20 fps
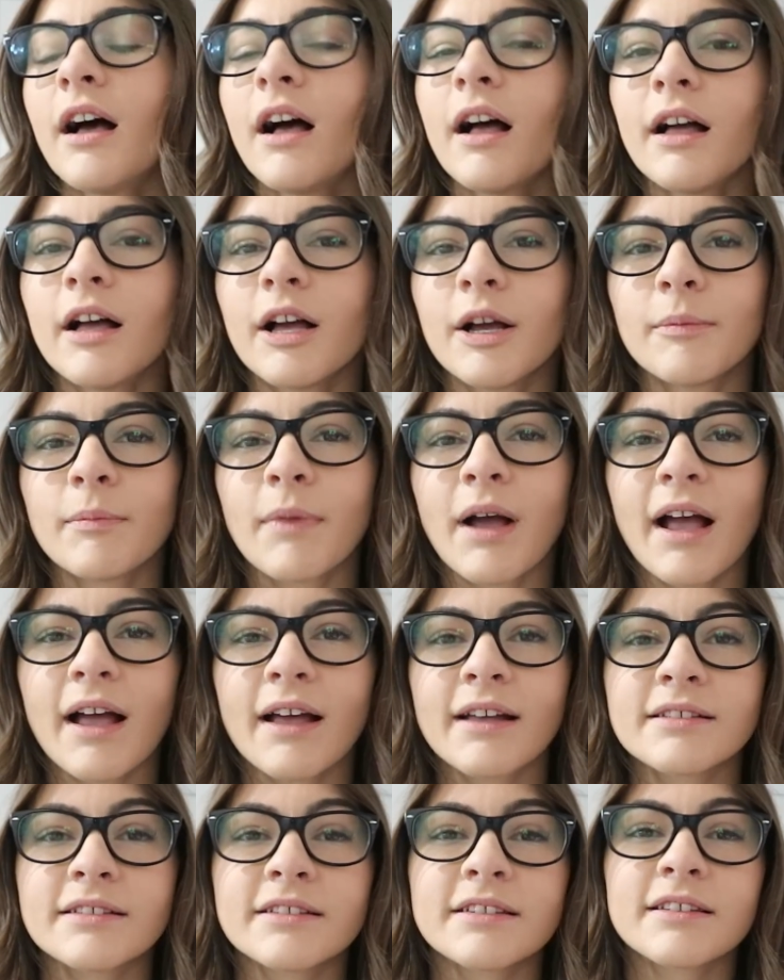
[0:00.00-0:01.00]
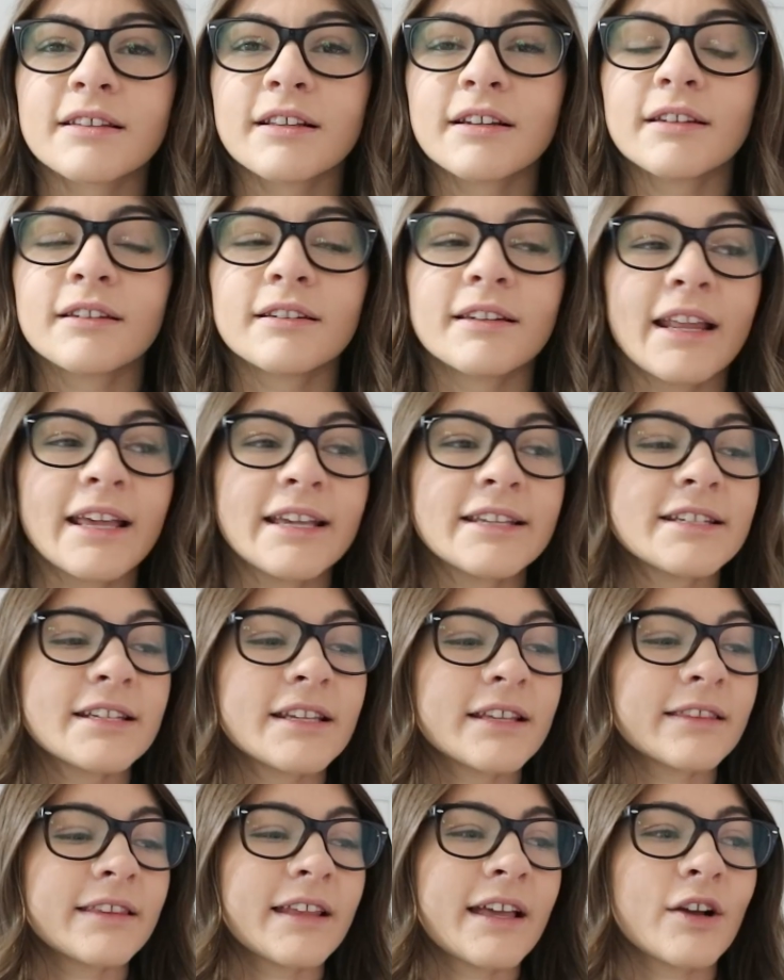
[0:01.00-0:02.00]
Um, and the
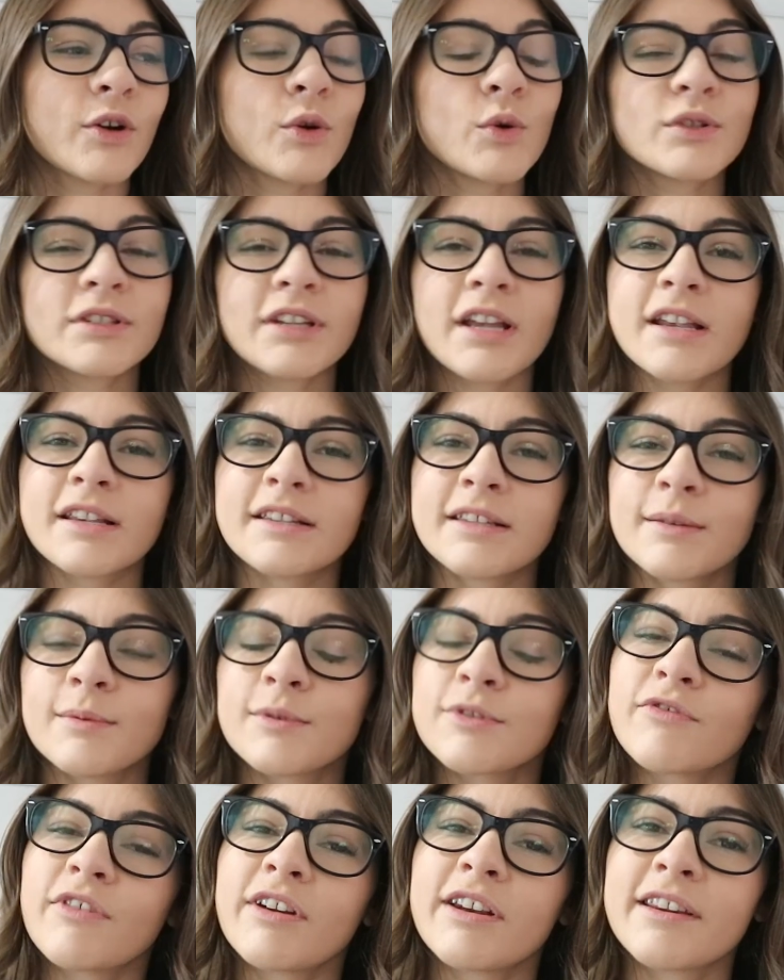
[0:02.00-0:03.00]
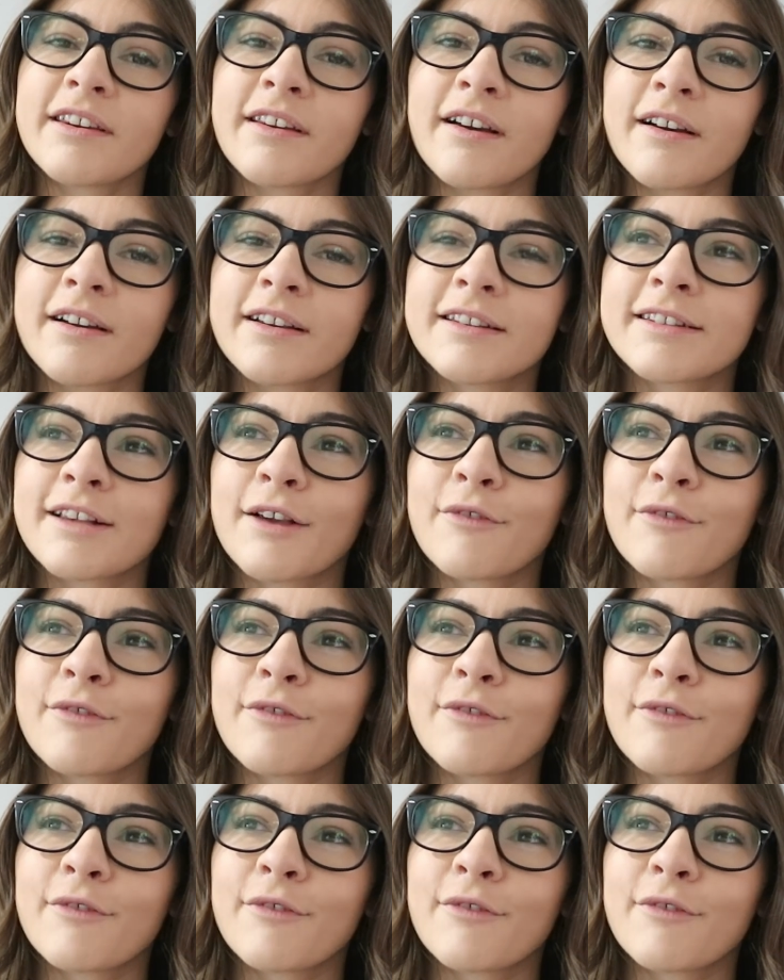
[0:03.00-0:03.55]
lady in there called Daisy was really nice.